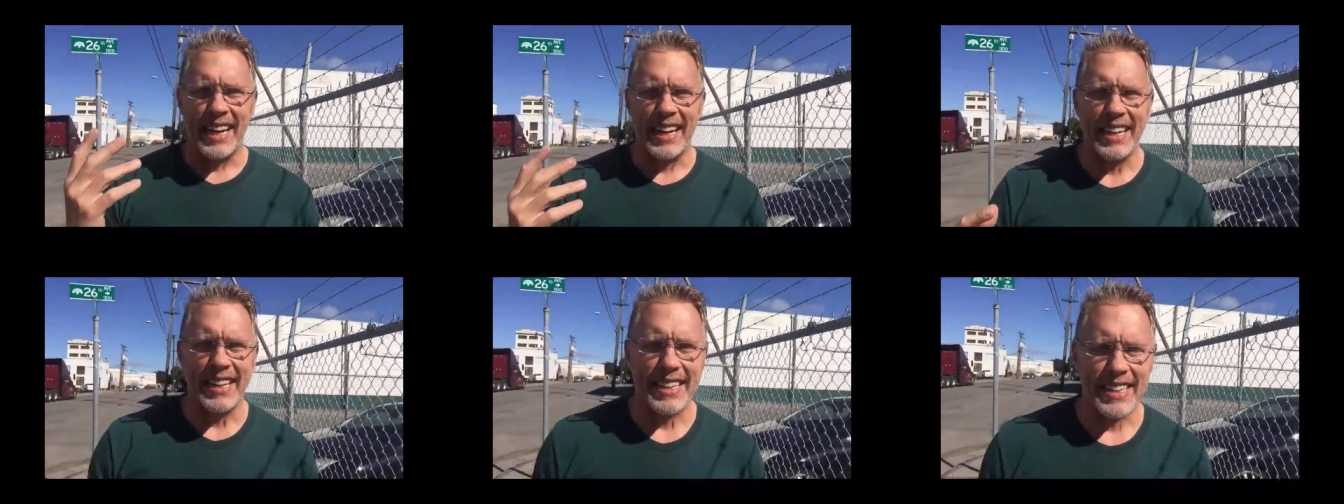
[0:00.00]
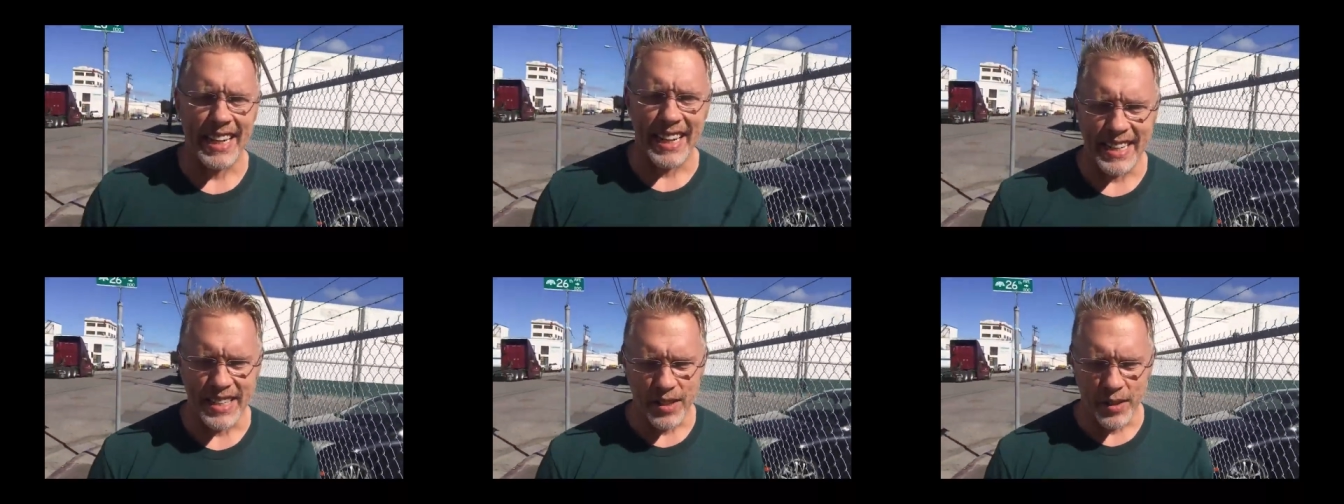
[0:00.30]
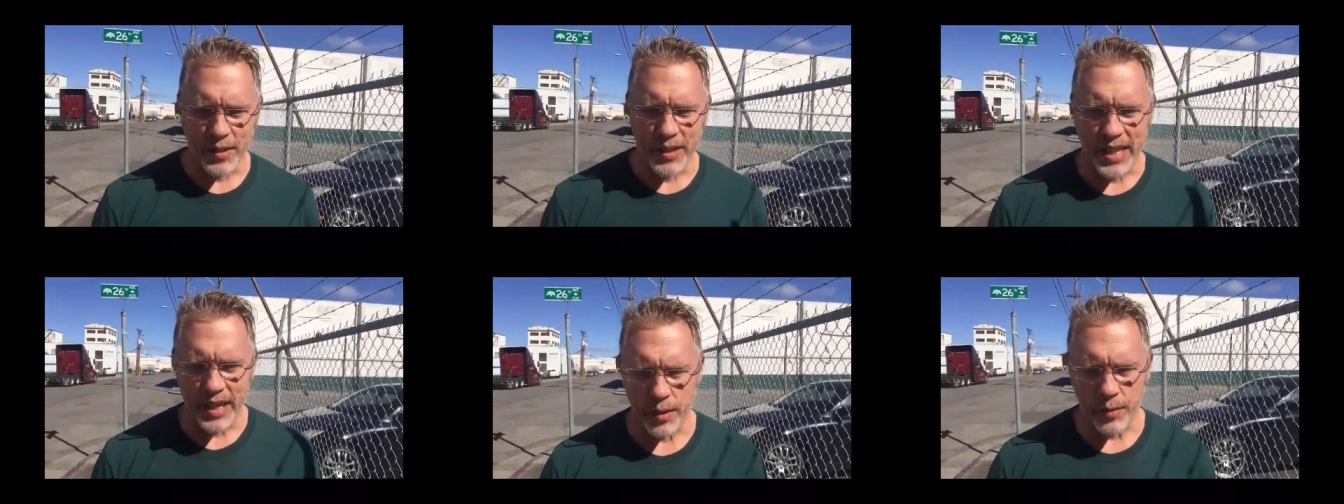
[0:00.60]
I,
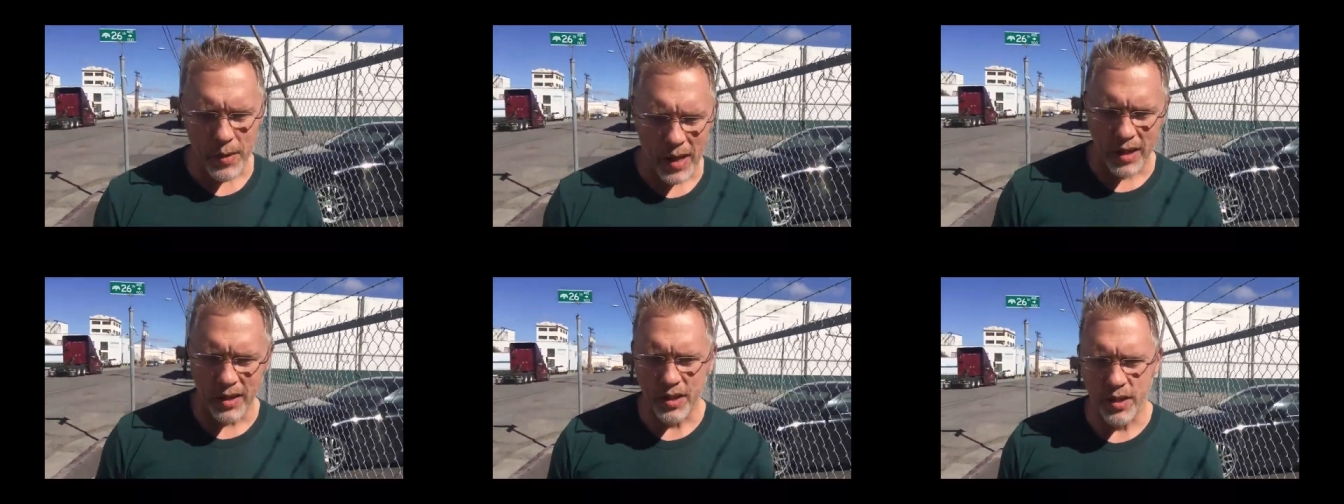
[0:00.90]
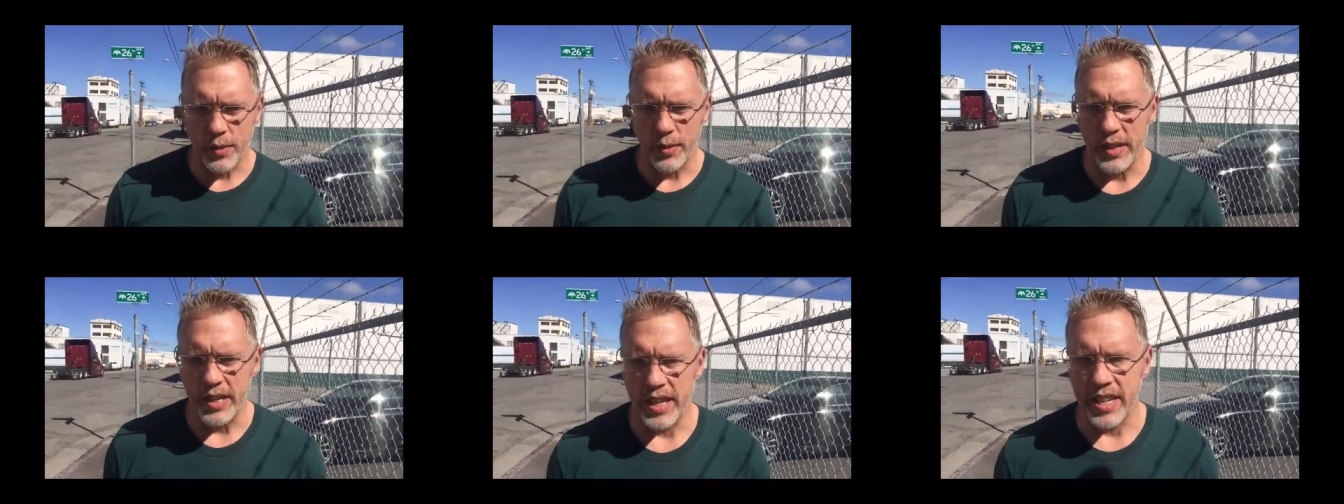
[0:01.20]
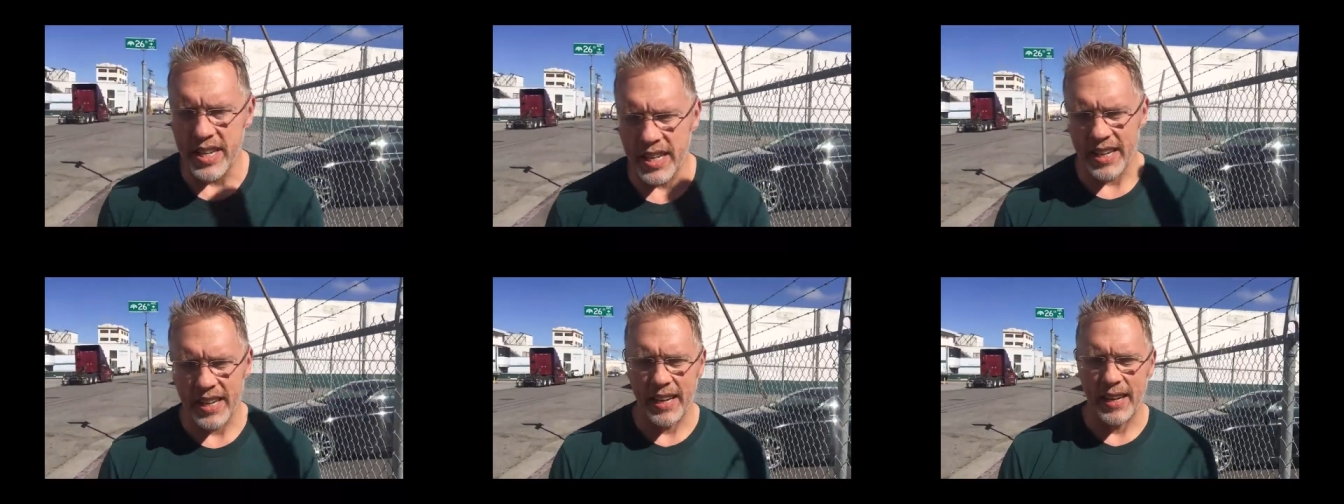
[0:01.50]
I don't get around to
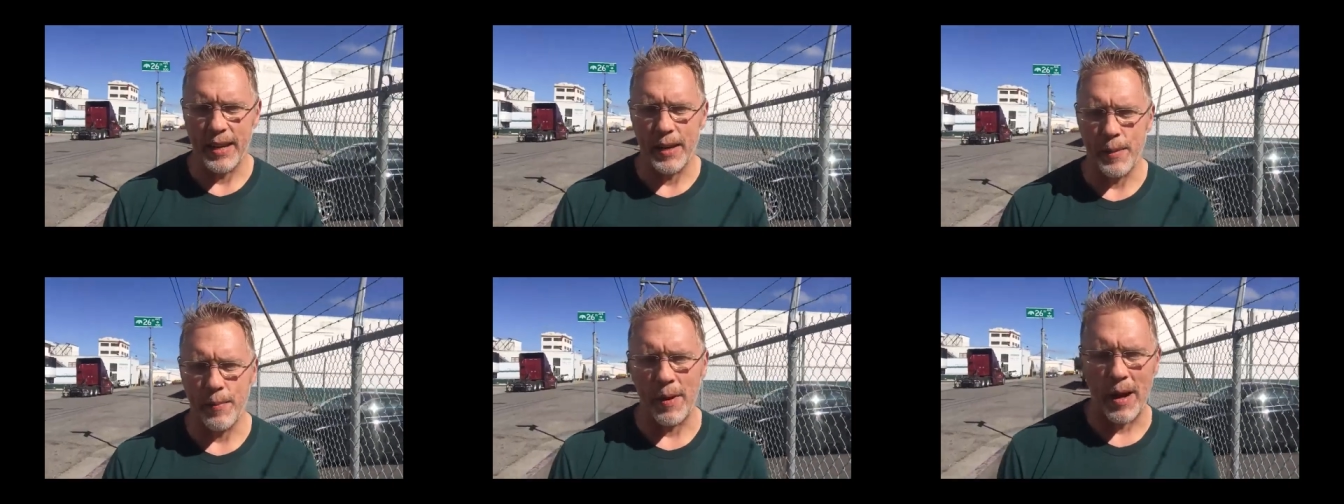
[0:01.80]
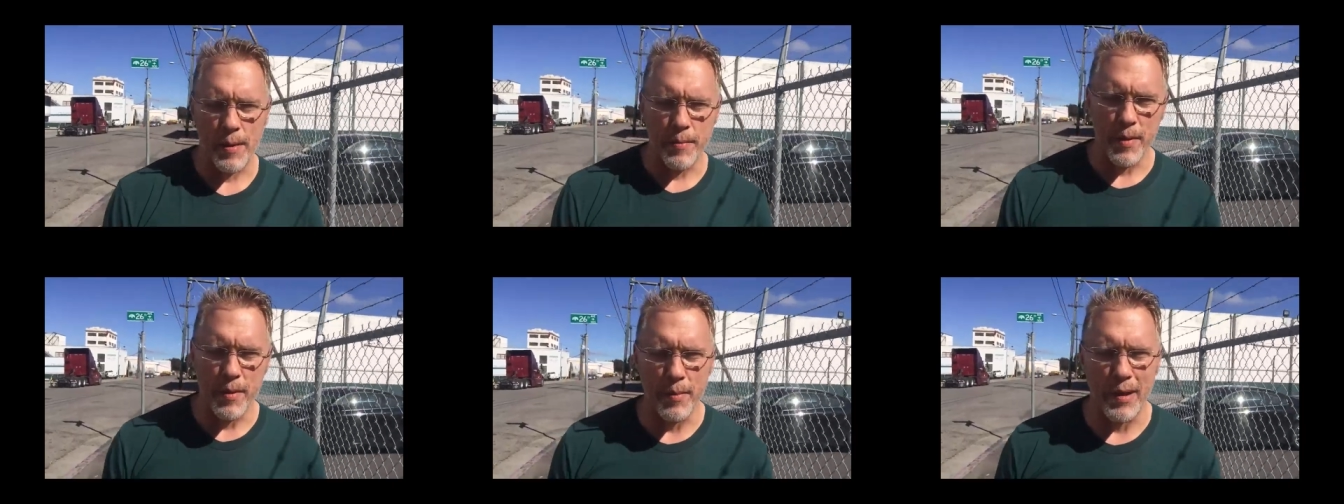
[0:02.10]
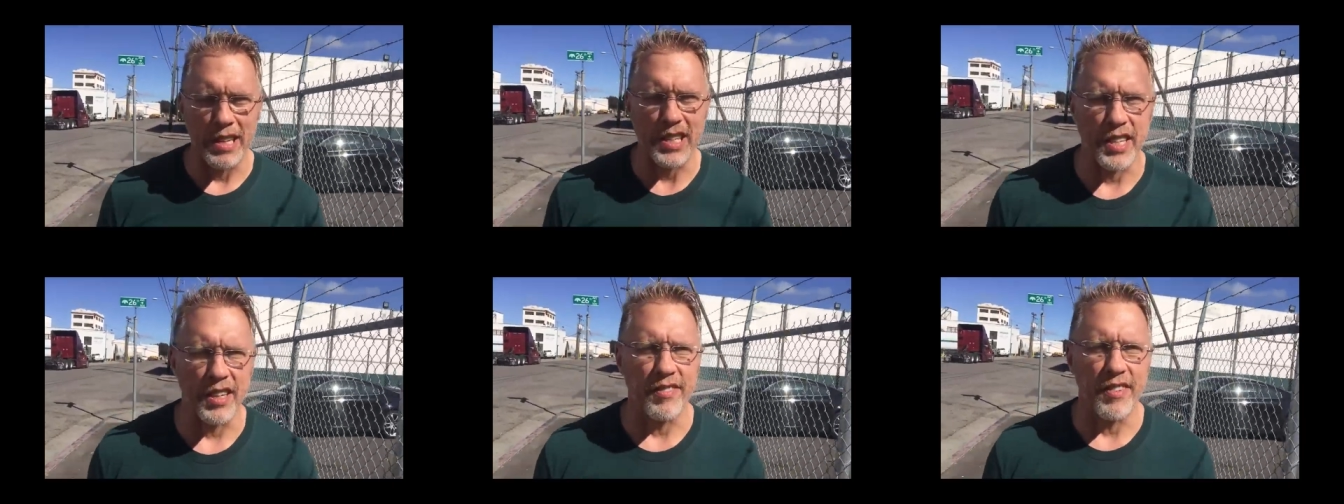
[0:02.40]
it. Um, I
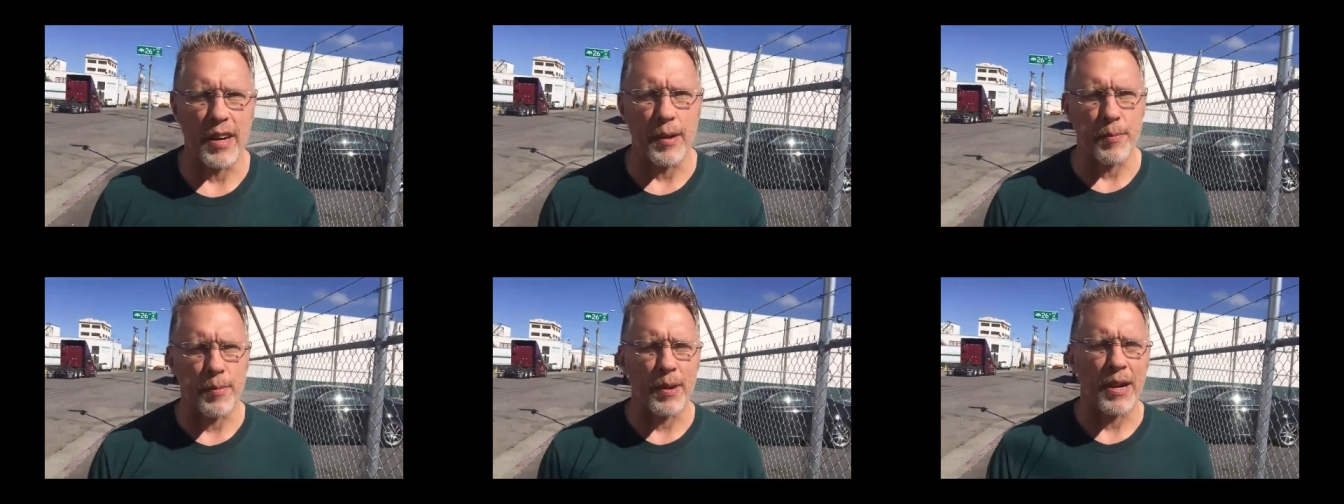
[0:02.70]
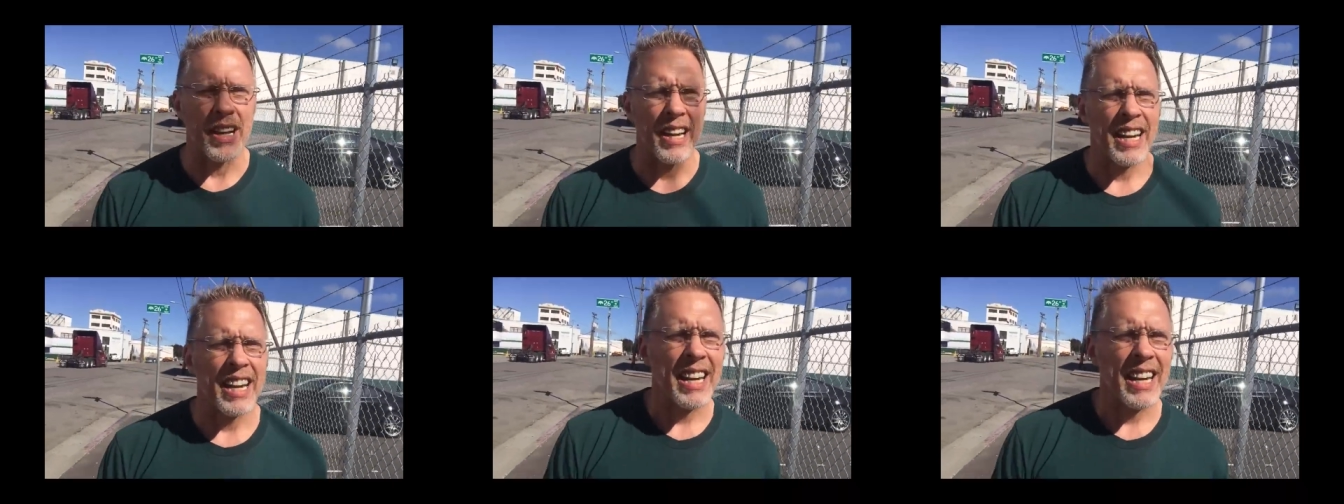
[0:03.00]
beat myself up,